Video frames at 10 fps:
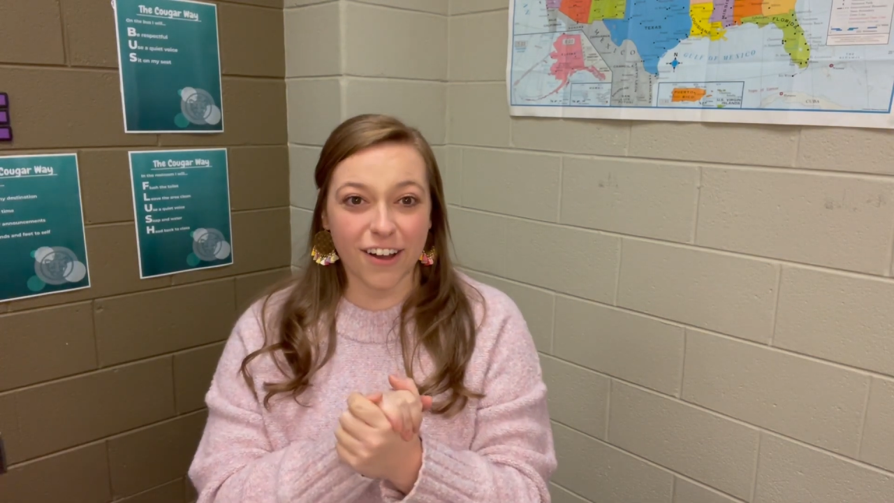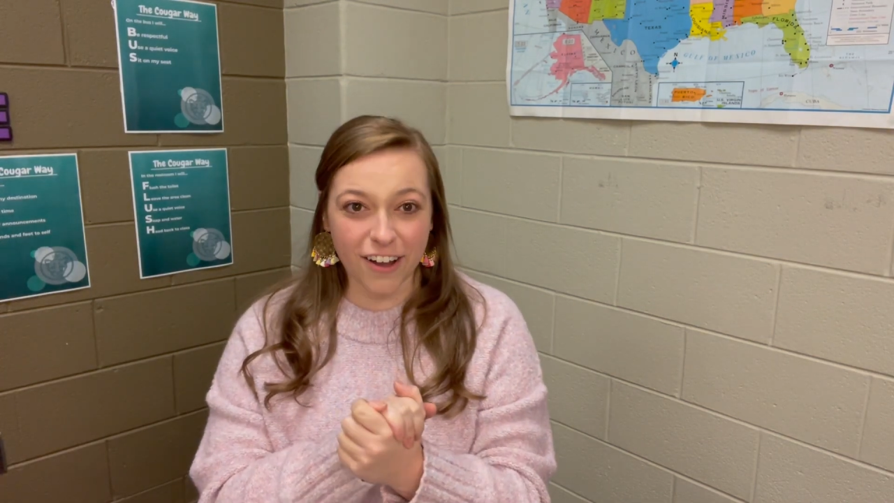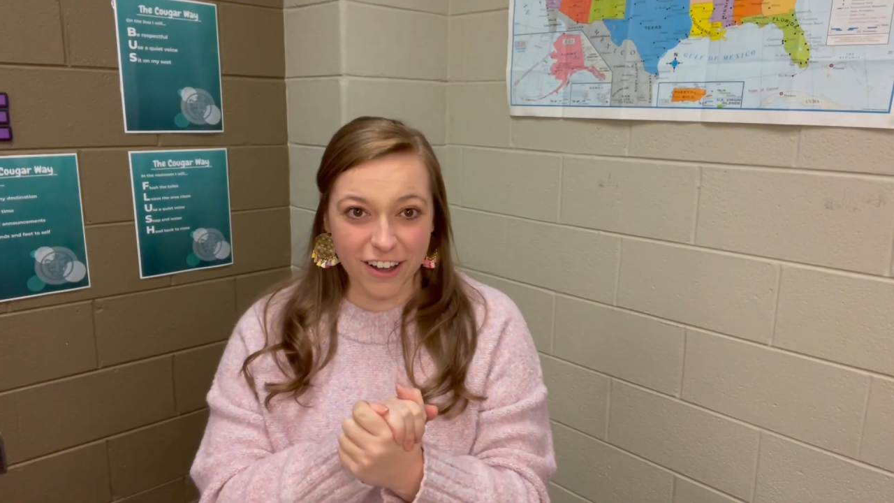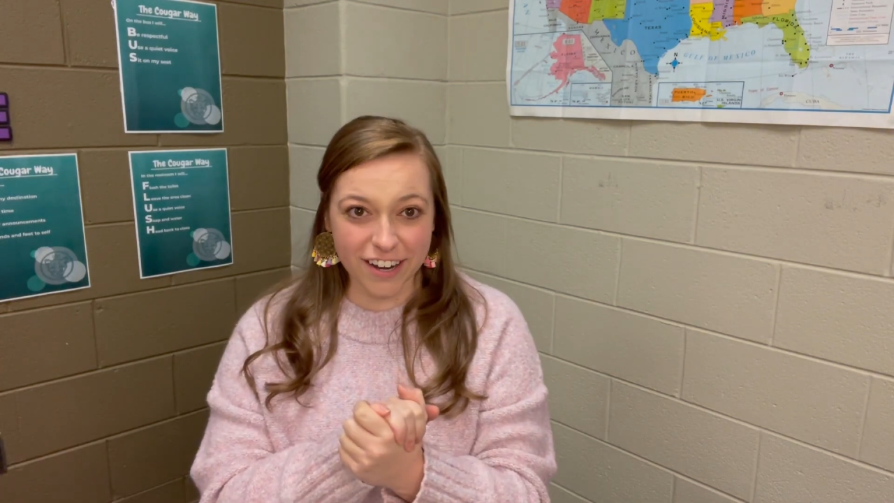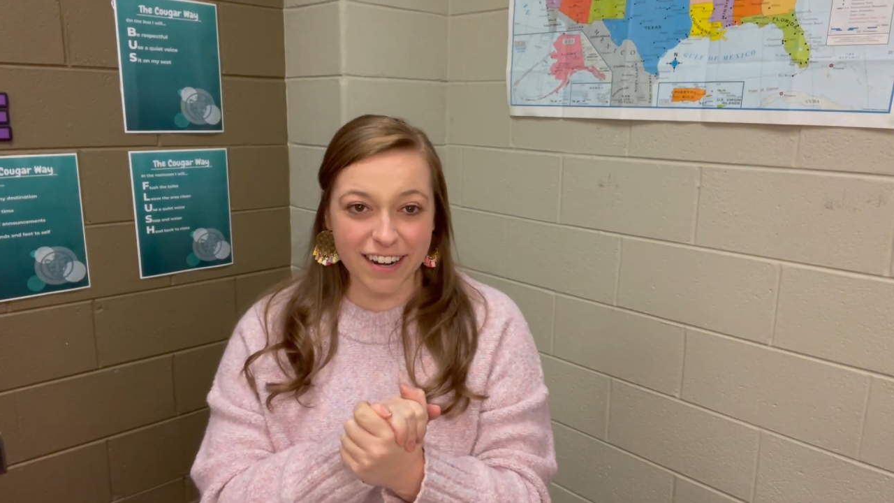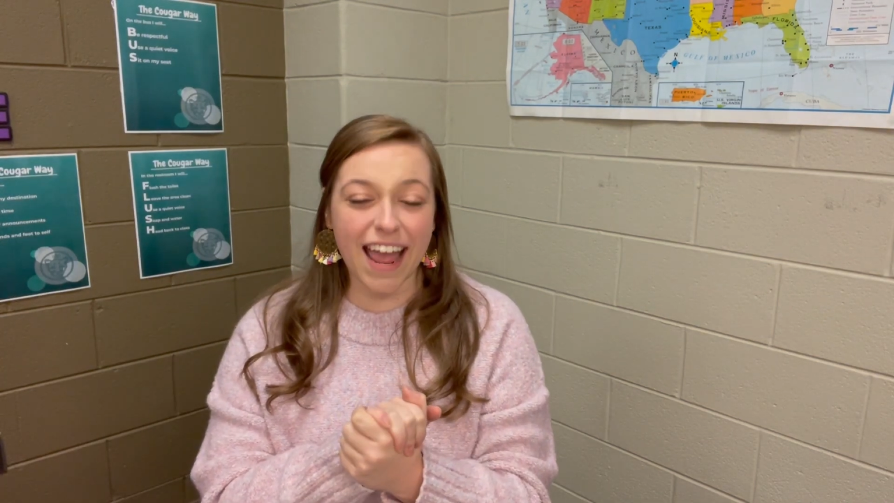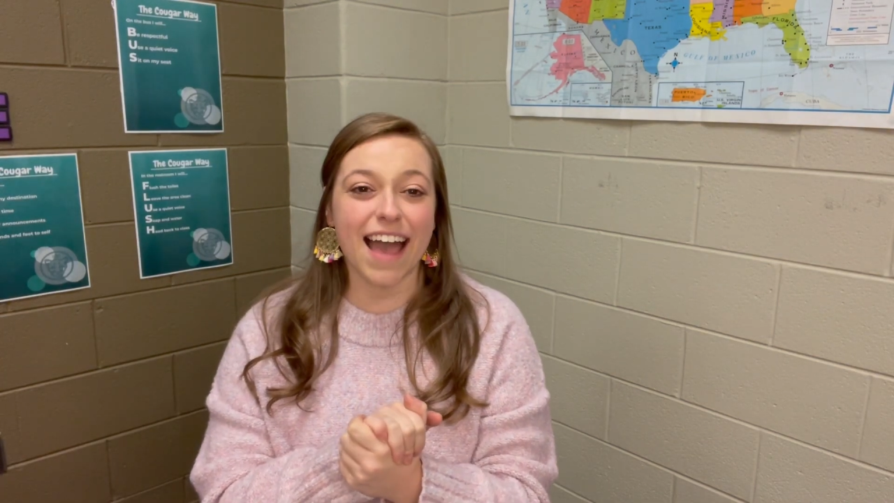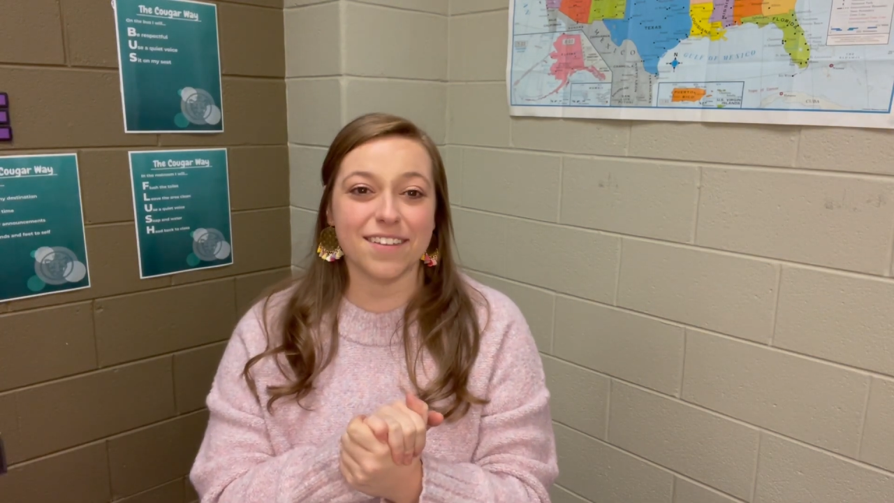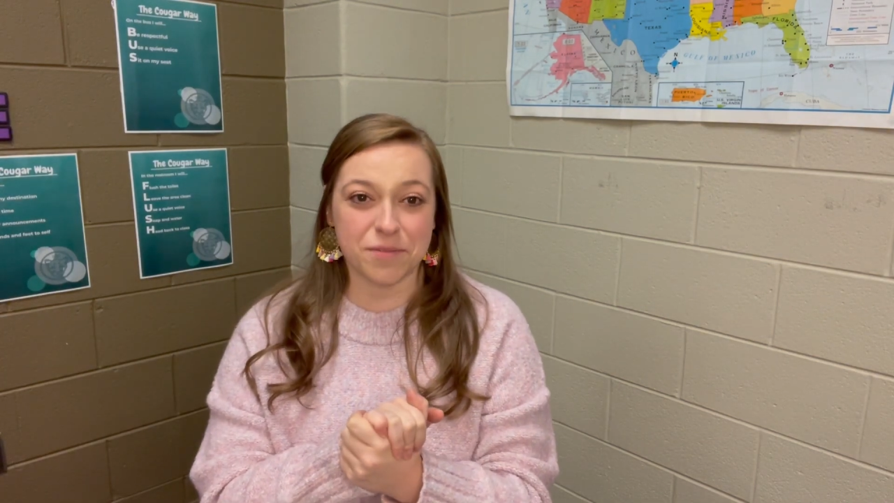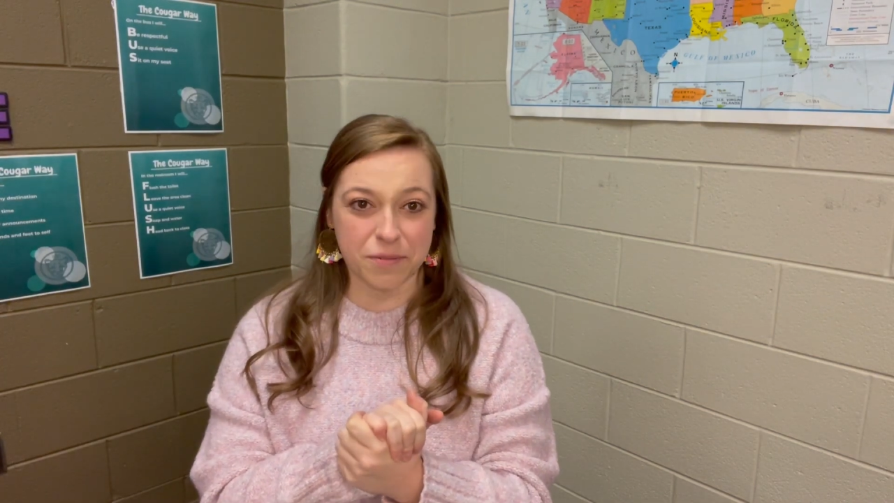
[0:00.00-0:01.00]
R
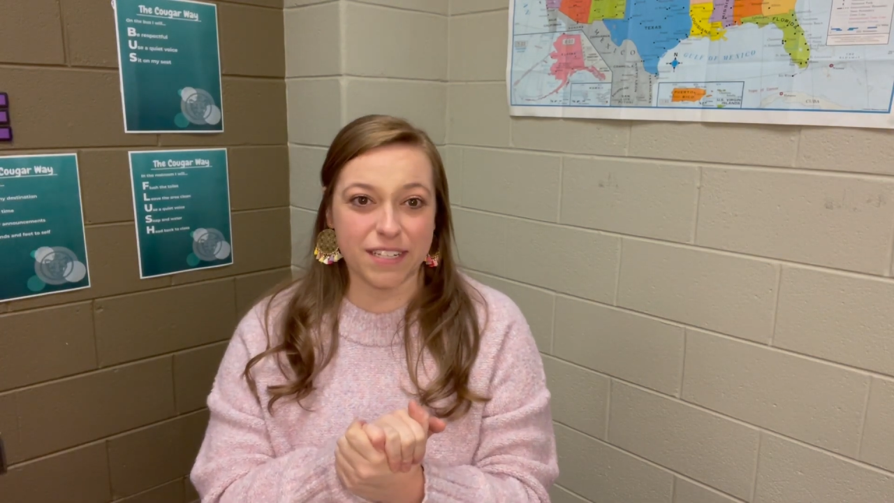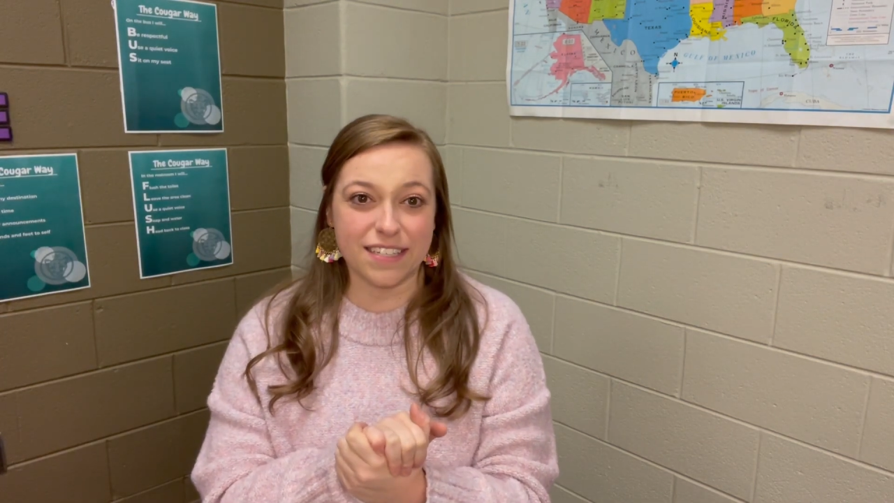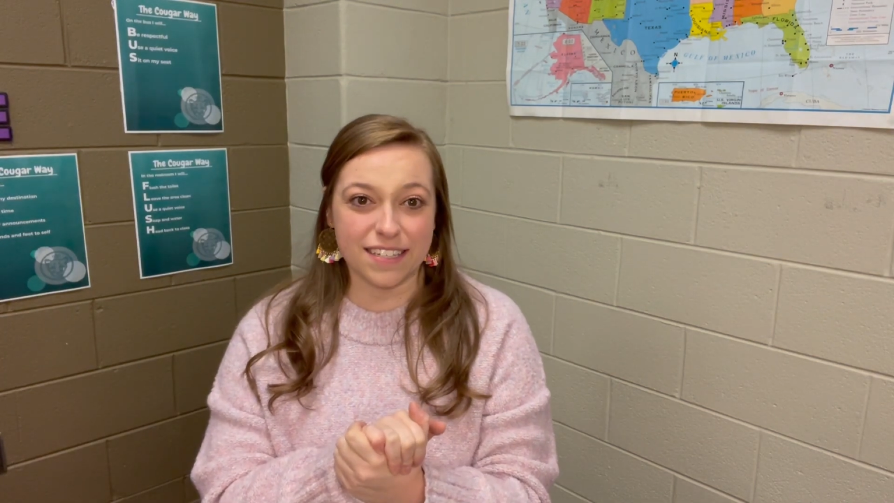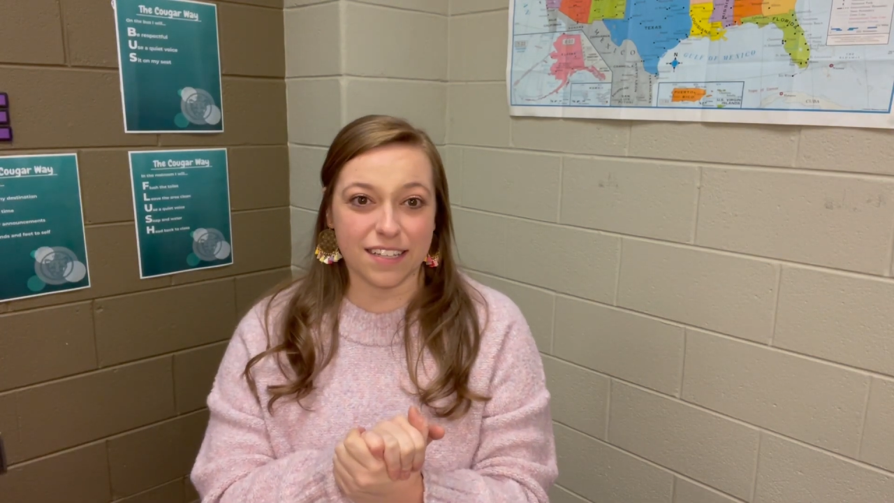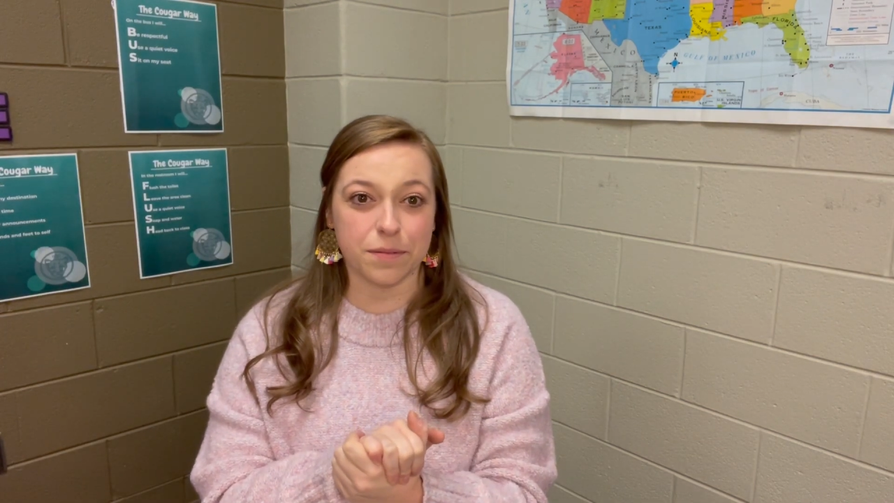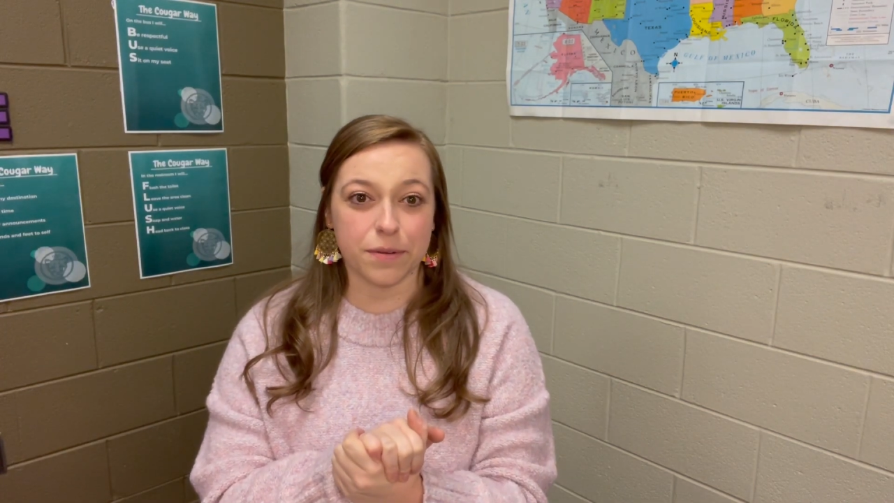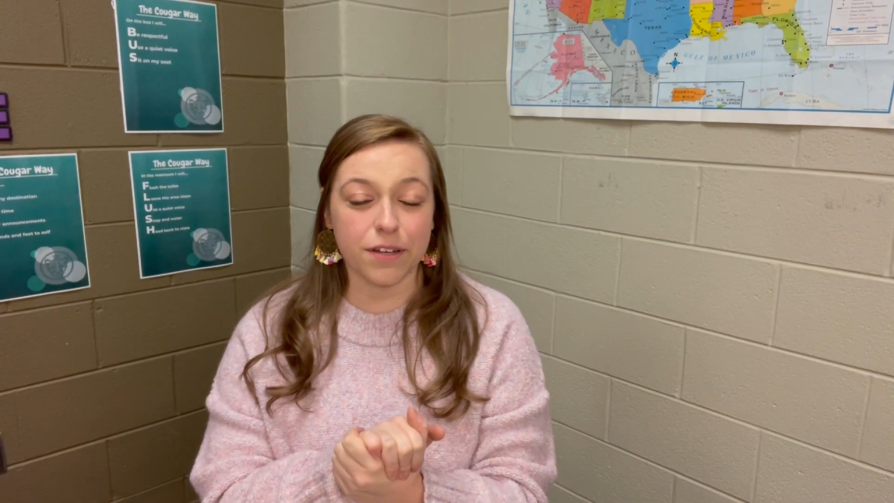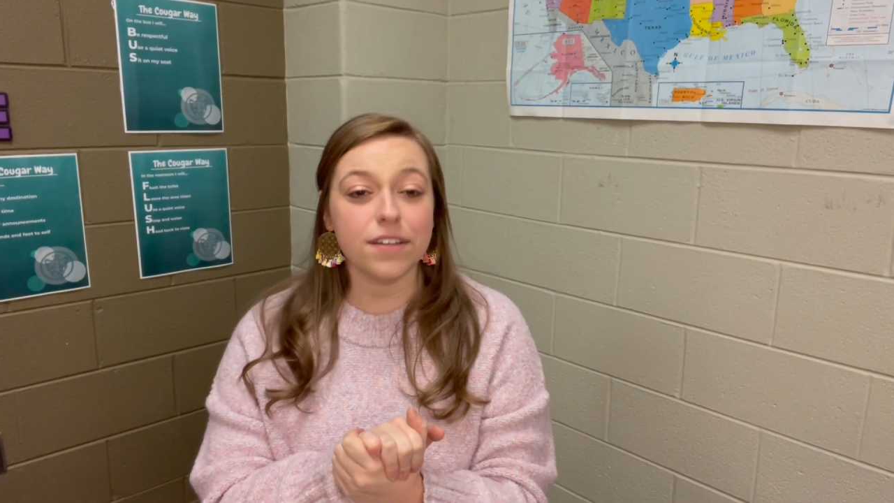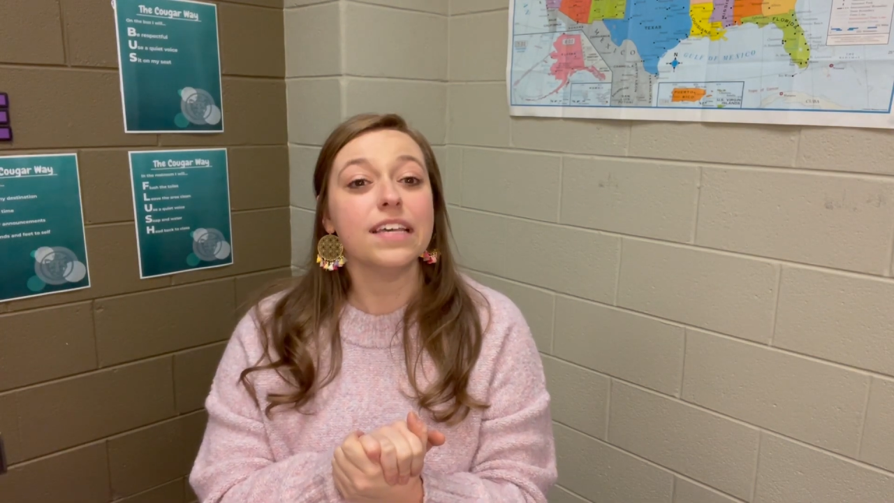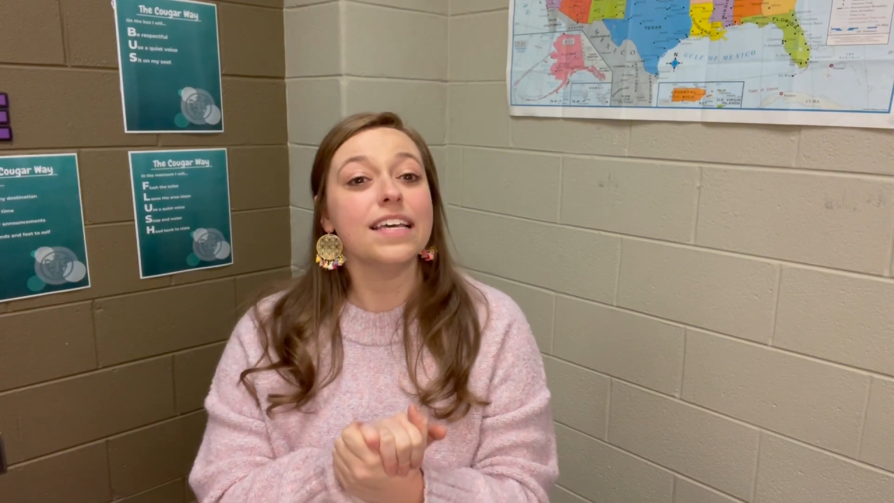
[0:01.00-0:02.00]
has 1
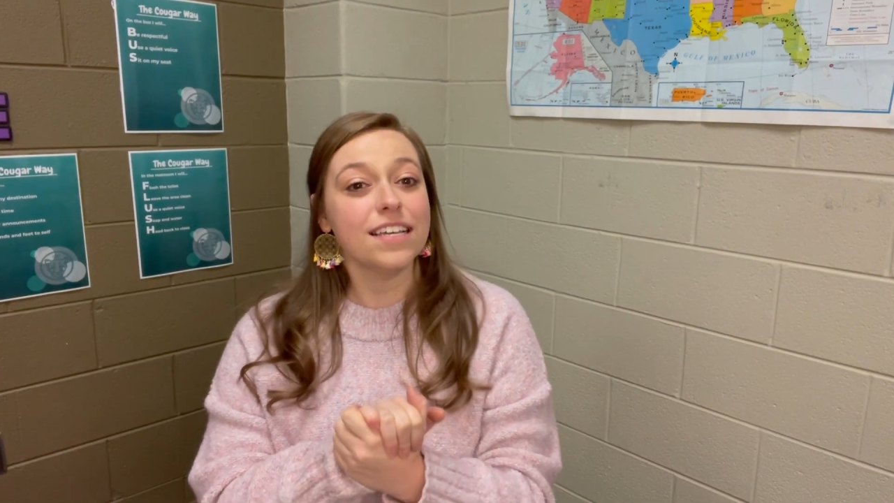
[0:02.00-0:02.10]
syllable,